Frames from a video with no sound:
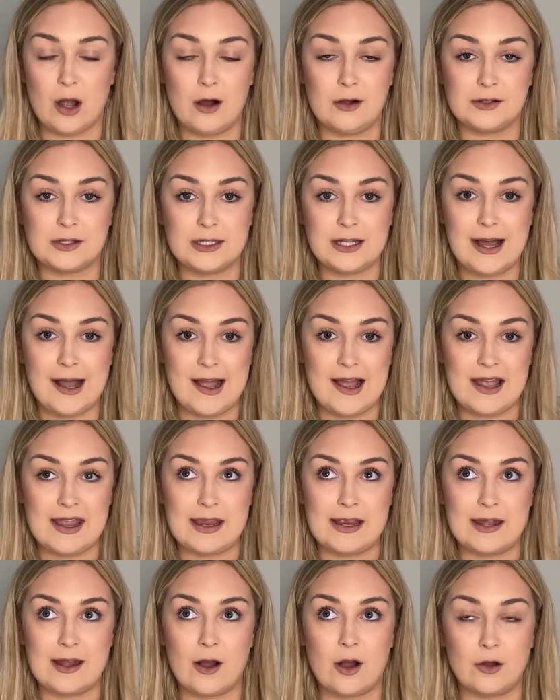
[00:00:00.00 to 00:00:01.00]

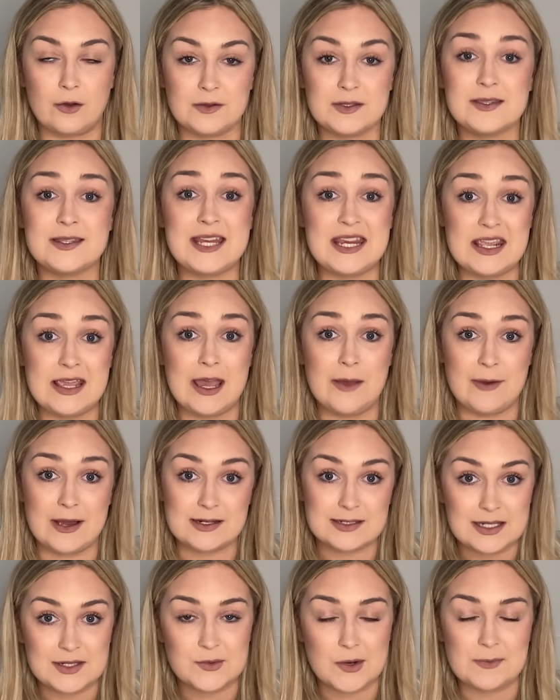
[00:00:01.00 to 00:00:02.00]
online on TK
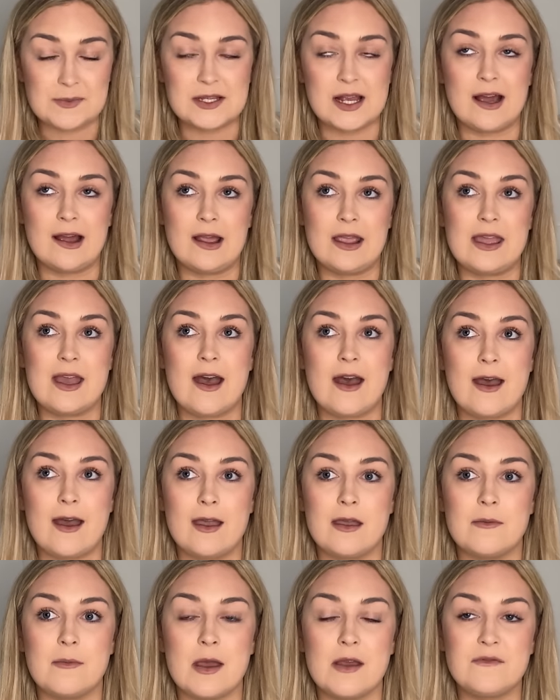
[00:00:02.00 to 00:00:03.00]
Maxx's website
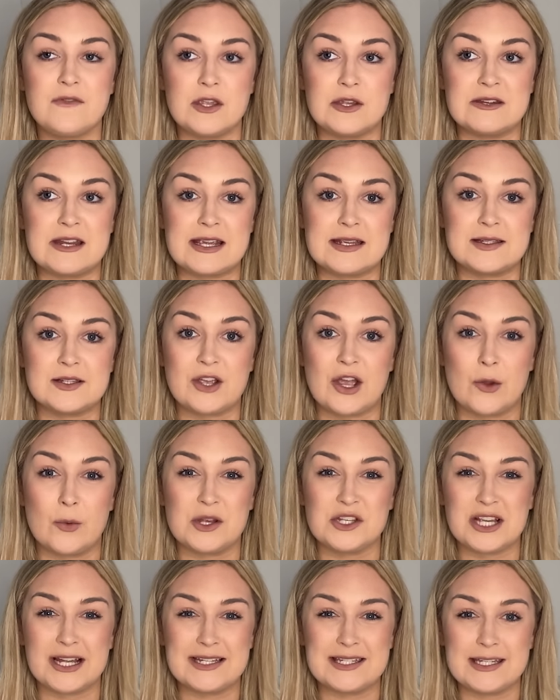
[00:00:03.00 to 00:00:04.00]
um, a few days ago,
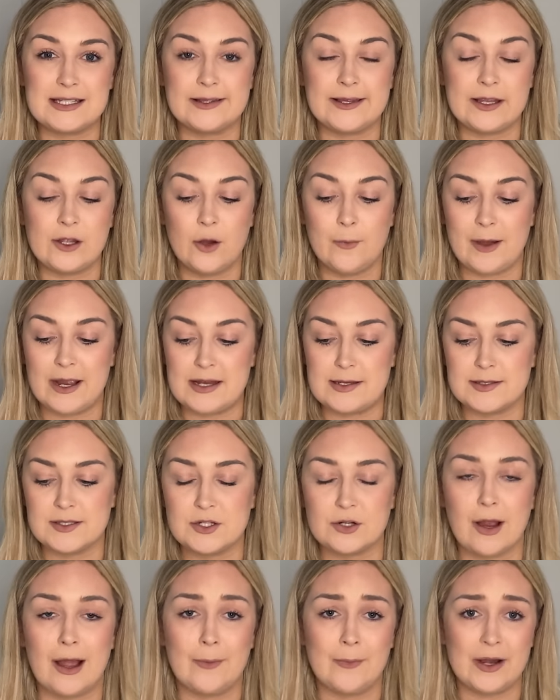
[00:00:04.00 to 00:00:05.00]
which I did link on my
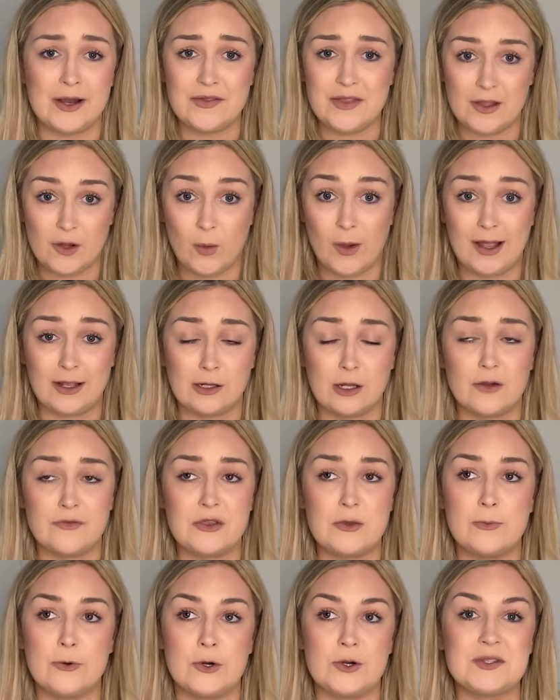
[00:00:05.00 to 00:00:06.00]
Instagram and I think quite a lot of
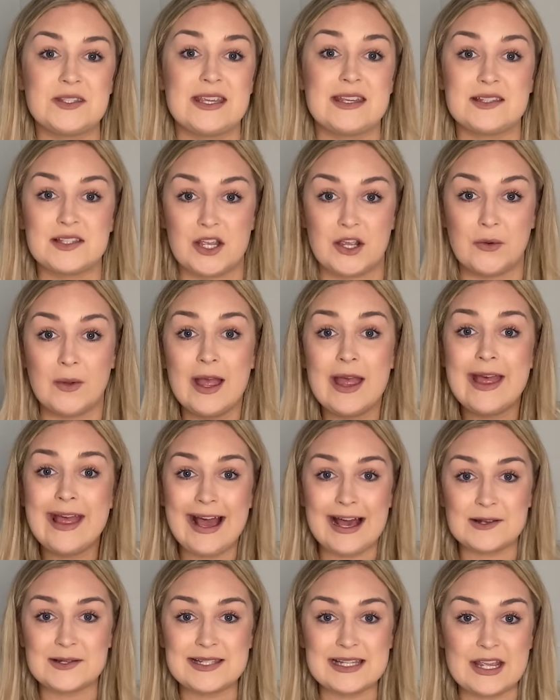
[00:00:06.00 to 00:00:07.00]
you bought it. So
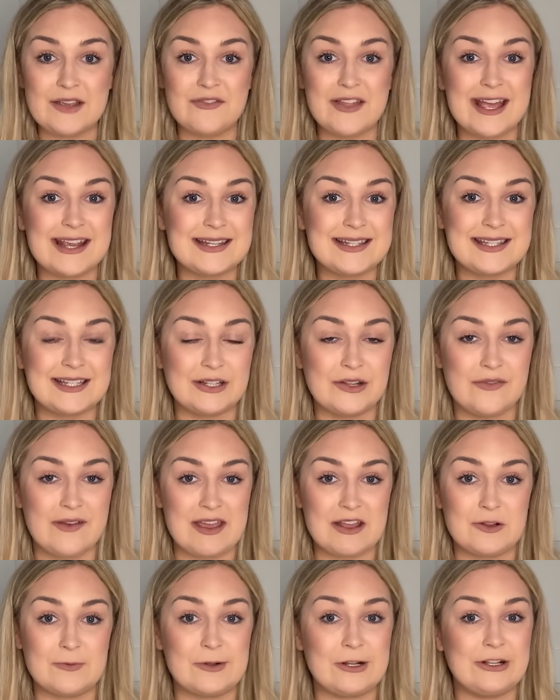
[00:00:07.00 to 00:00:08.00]
I'll see if that is still
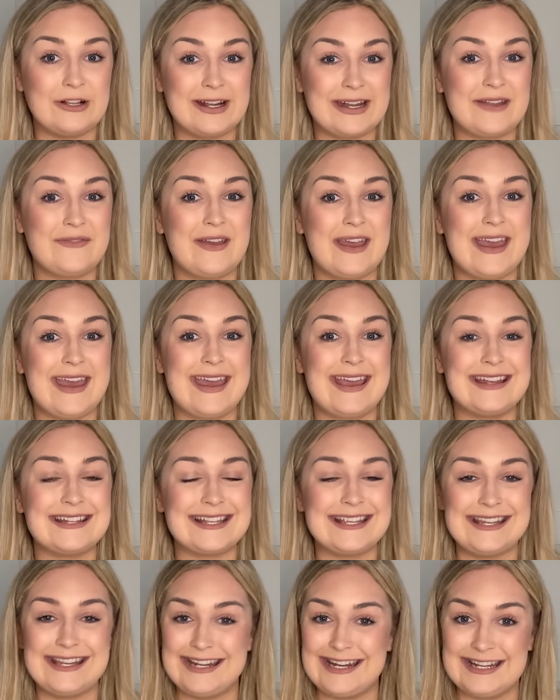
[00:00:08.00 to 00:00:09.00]
available. And if it is,
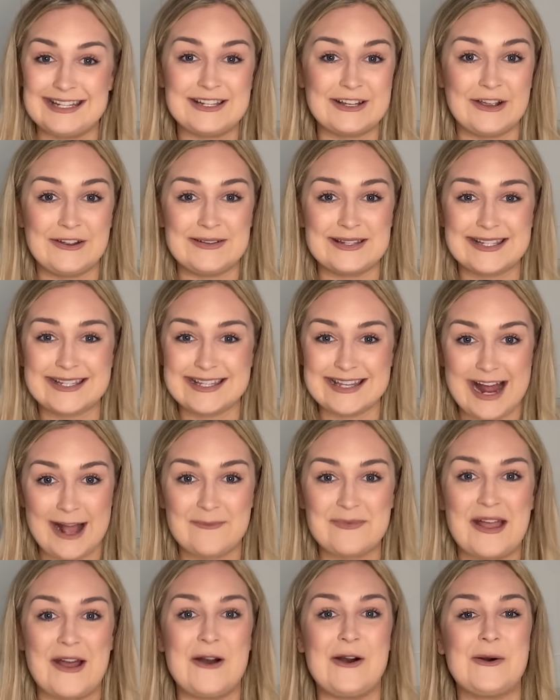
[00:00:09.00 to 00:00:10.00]
you need to go and
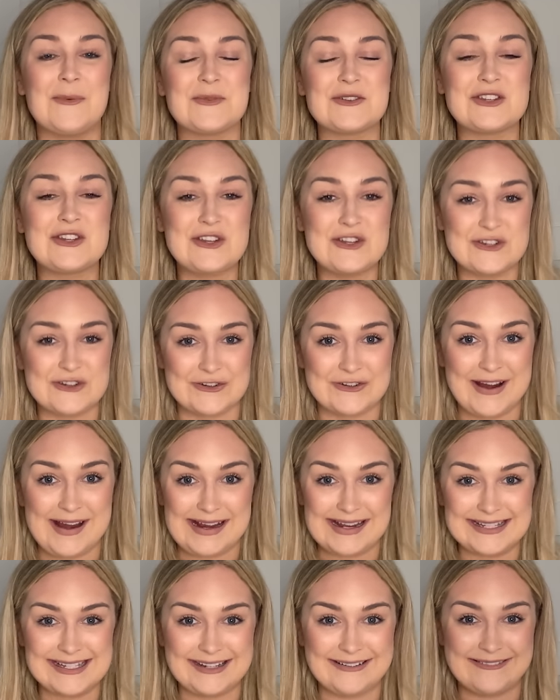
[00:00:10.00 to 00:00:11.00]
snap that up
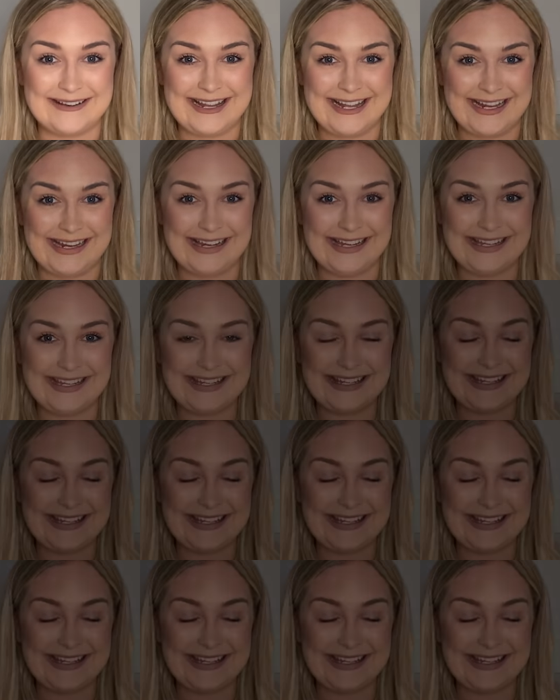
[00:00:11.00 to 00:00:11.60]
straight away.